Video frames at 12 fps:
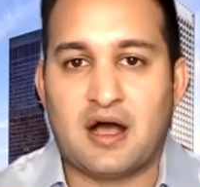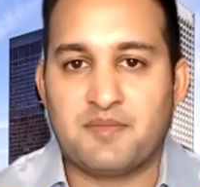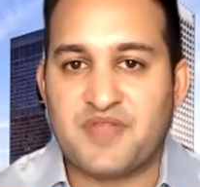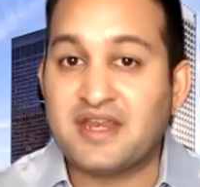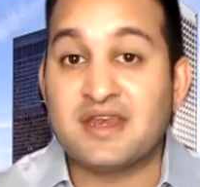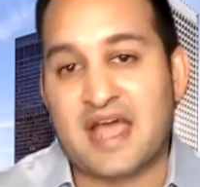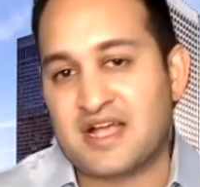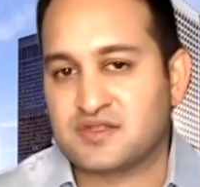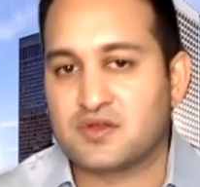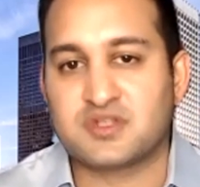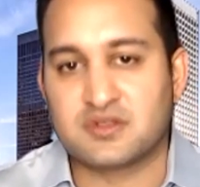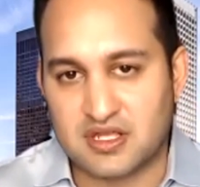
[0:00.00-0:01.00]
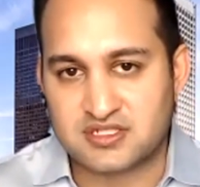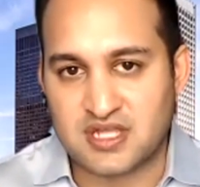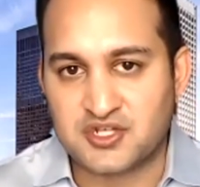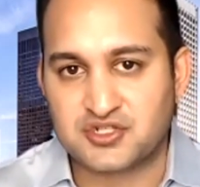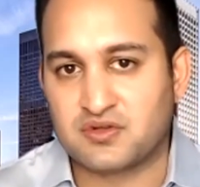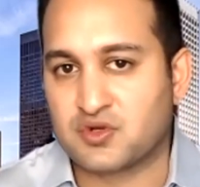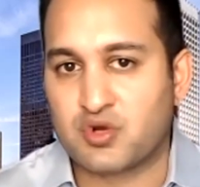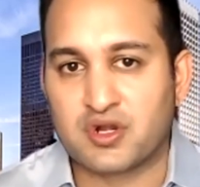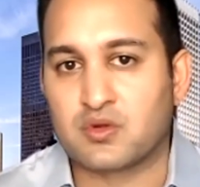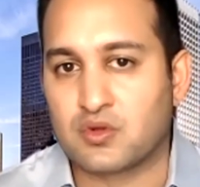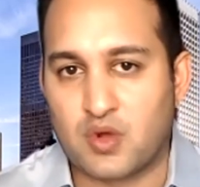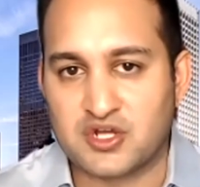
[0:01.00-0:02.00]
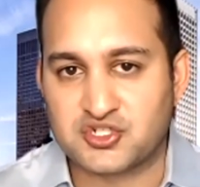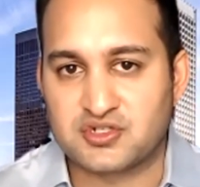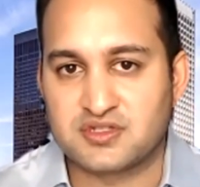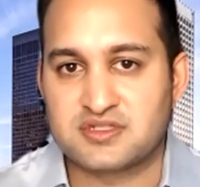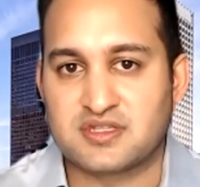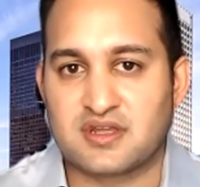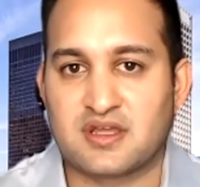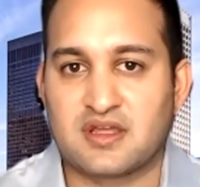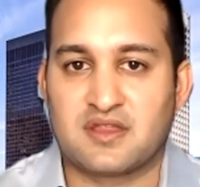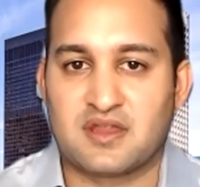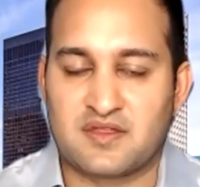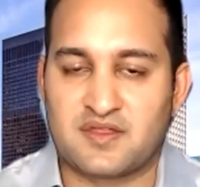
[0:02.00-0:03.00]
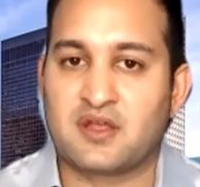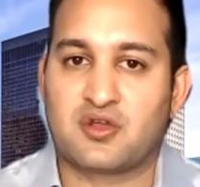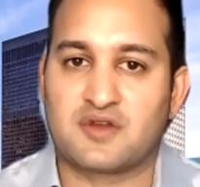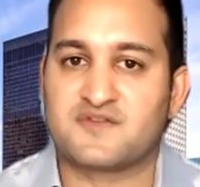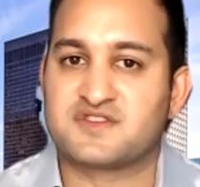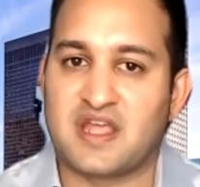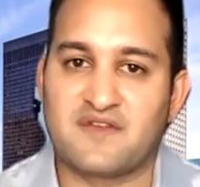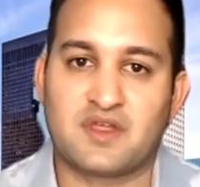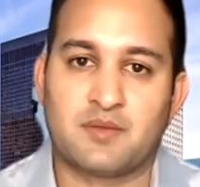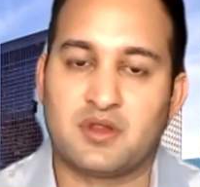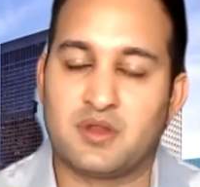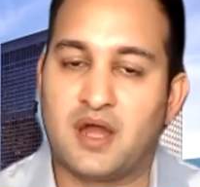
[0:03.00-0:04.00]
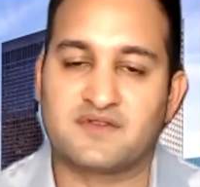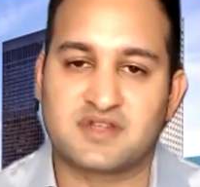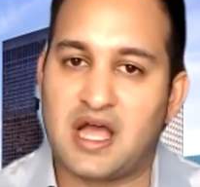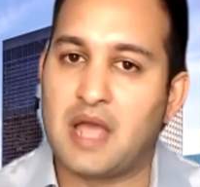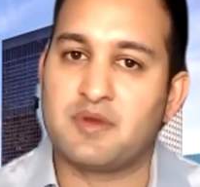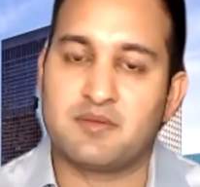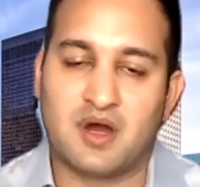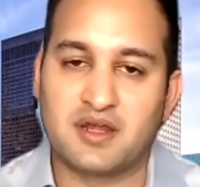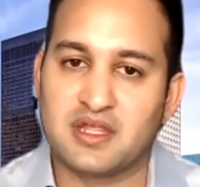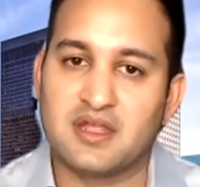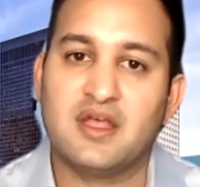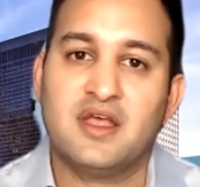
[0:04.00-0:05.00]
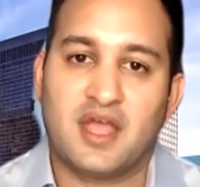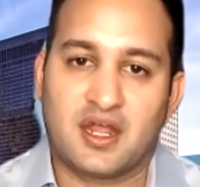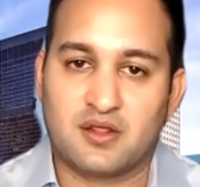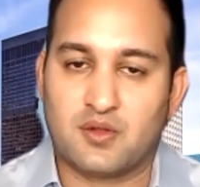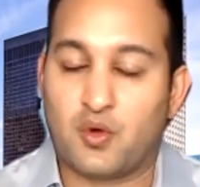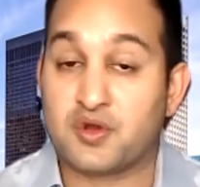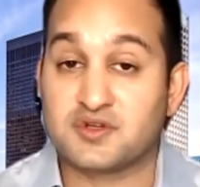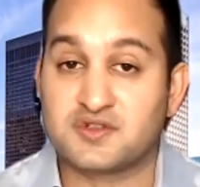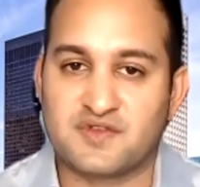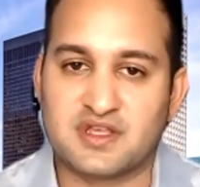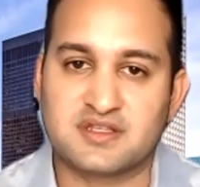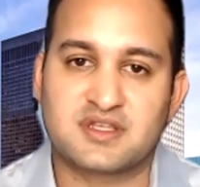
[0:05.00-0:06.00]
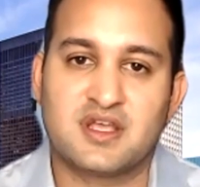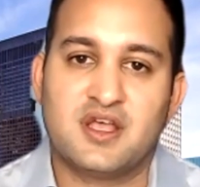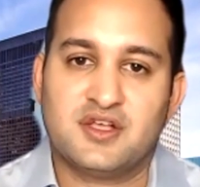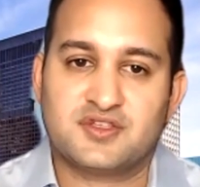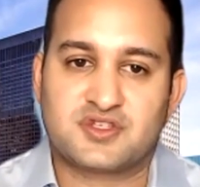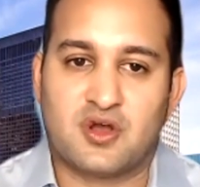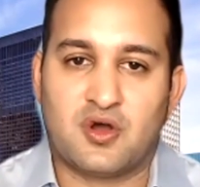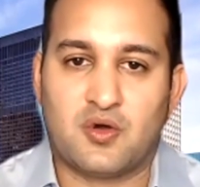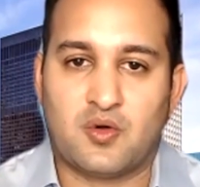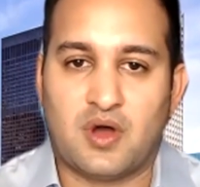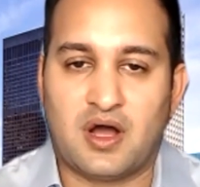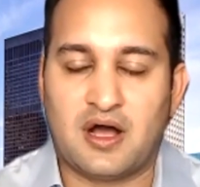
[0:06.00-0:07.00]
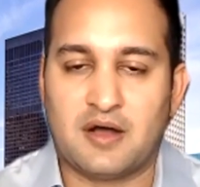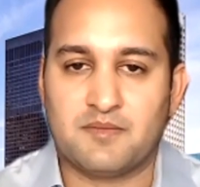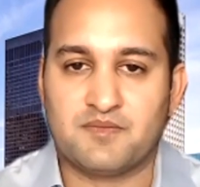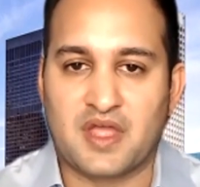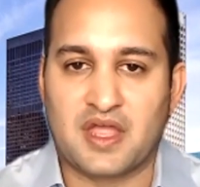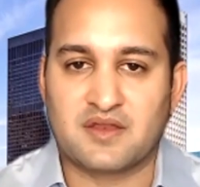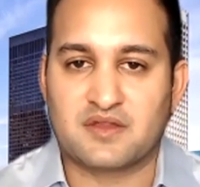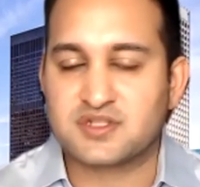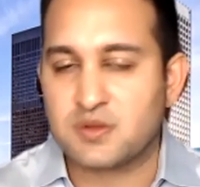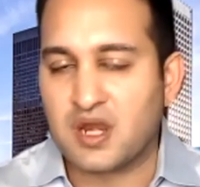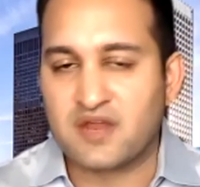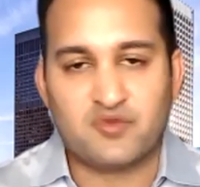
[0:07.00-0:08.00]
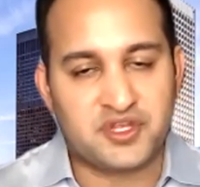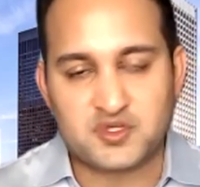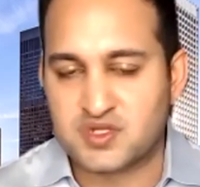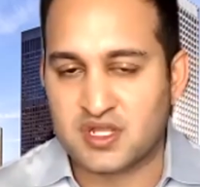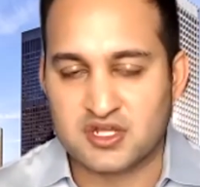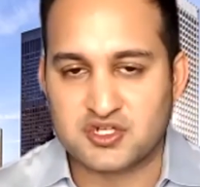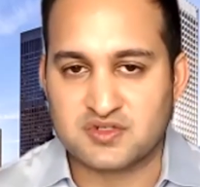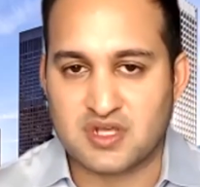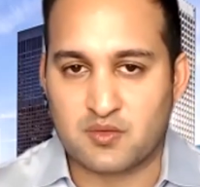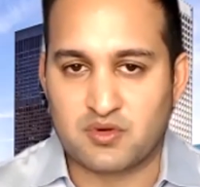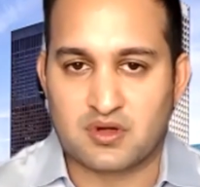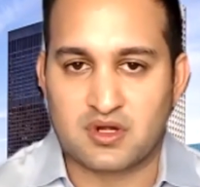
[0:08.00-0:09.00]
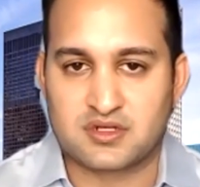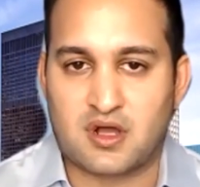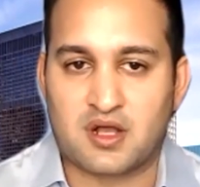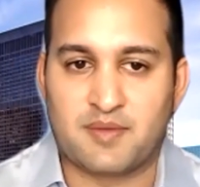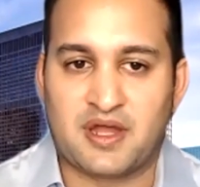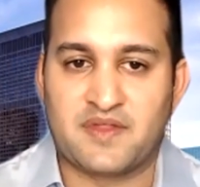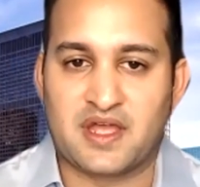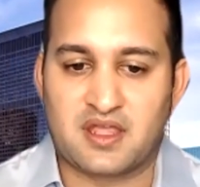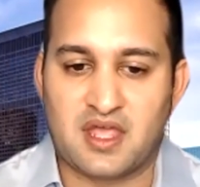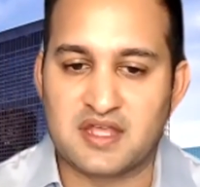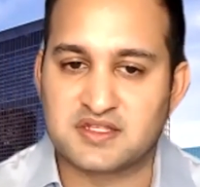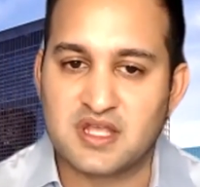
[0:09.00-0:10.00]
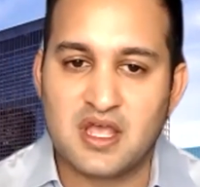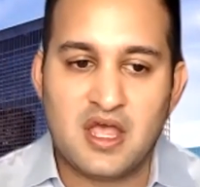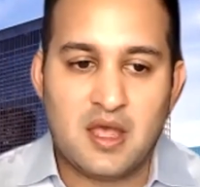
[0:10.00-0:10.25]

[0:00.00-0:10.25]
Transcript: They didn't ask those essential and critical questions that I think could have saved them a lot of time and money and lawyers' fees. So, and there's a lot of really interesting issues that we're going to talk about in that case.